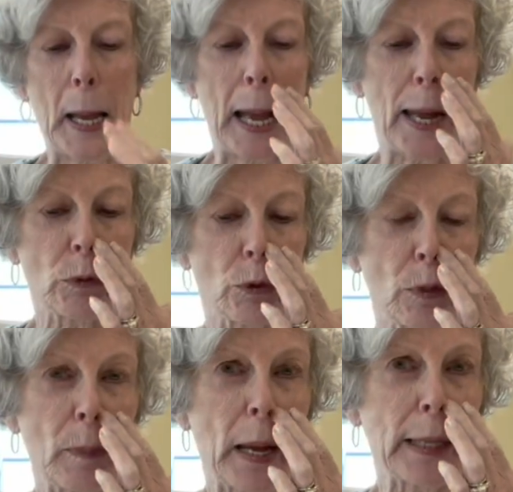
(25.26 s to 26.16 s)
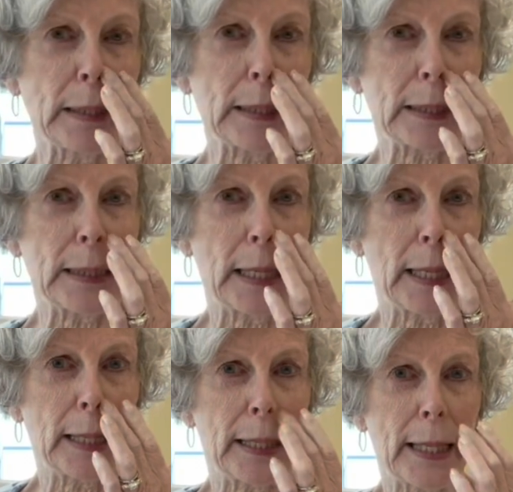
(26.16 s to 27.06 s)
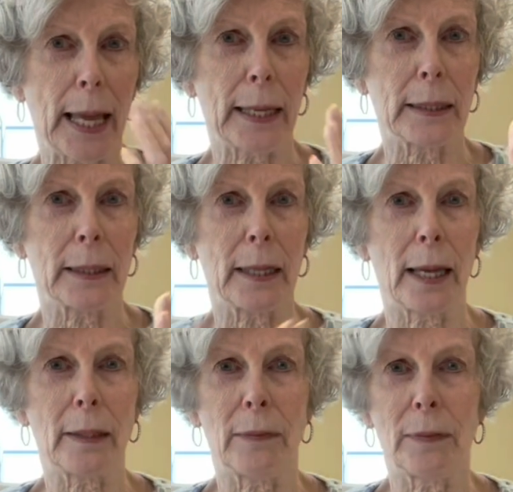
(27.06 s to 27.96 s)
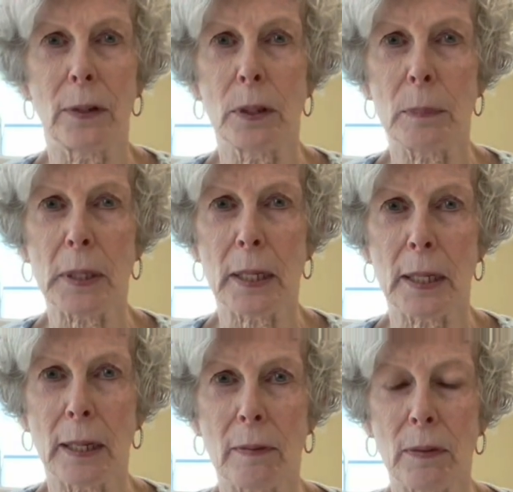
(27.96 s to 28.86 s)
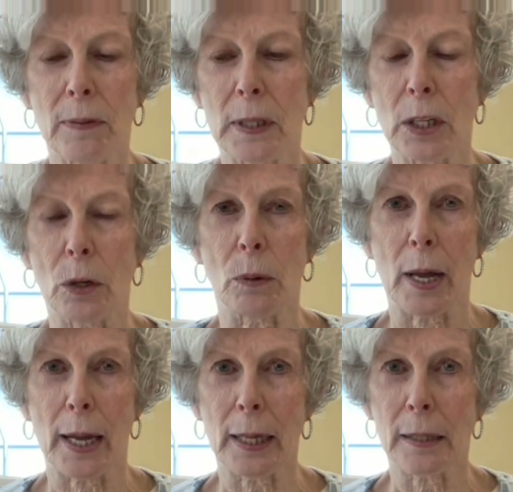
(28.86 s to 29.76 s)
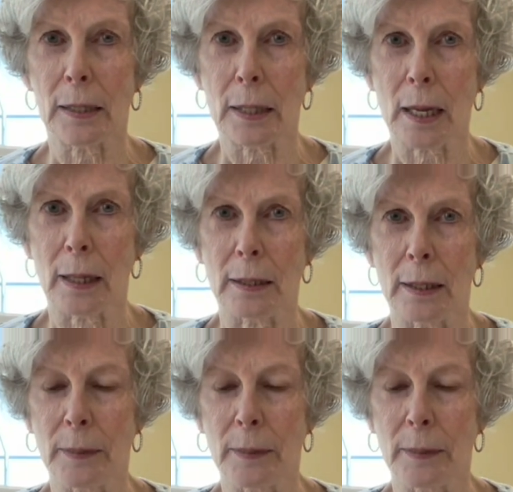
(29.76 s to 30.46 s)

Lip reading: I was reminded that at the very beginning of the video, I had said